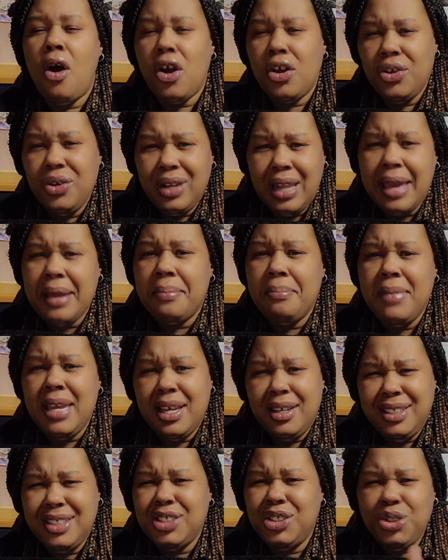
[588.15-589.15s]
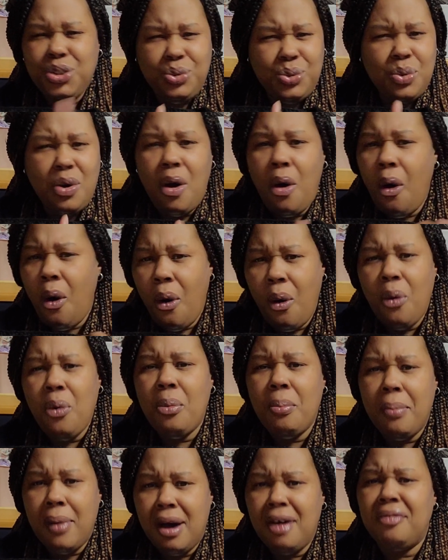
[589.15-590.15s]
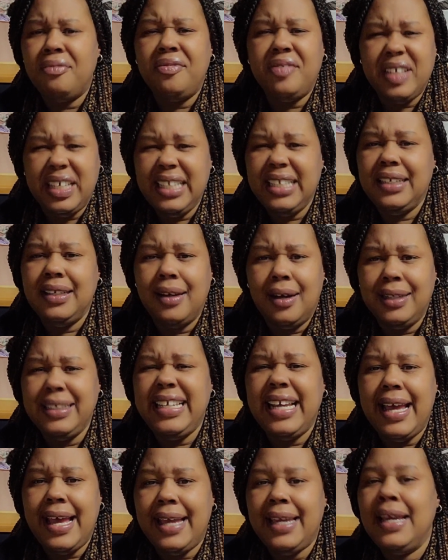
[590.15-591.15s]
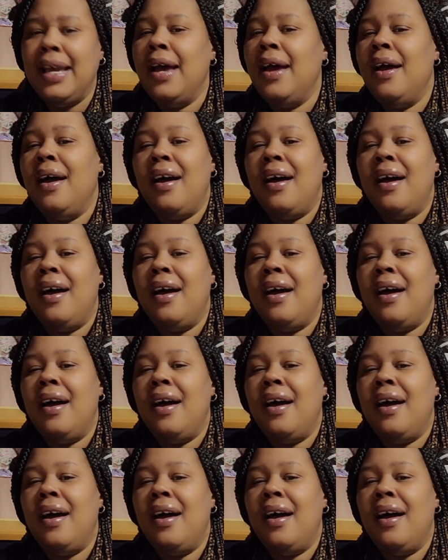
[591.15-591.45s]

Are you like me, and did you do a whole month in a day,